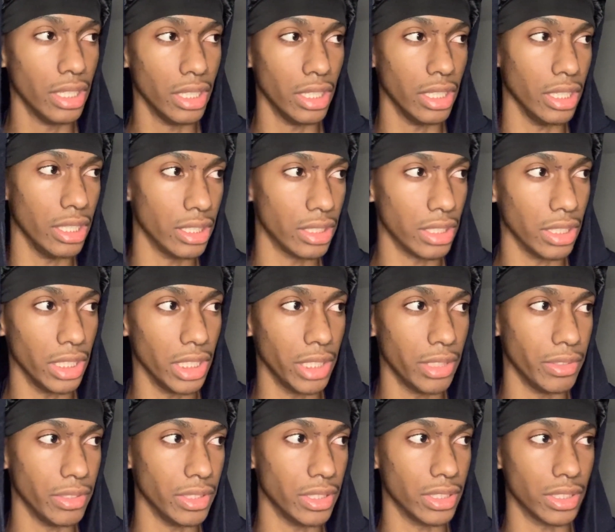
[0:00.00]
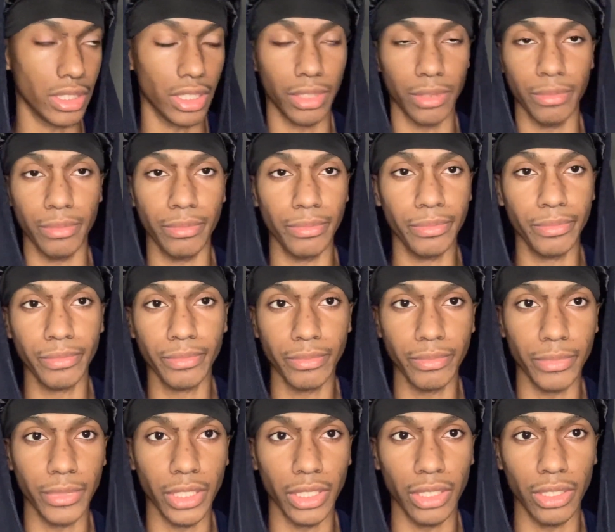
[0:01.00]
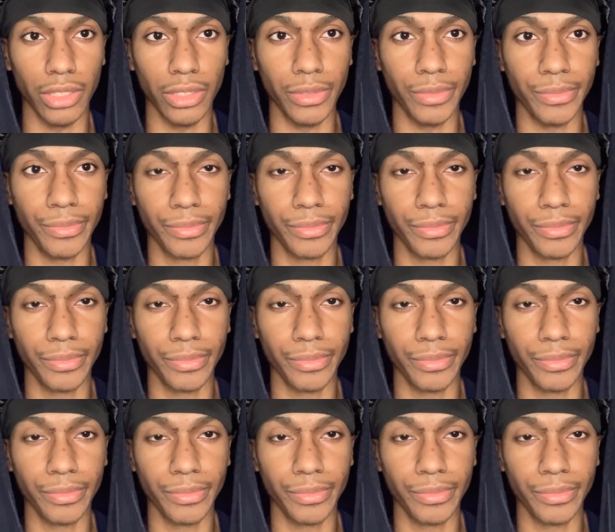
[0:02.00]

in celebrities or something, you know?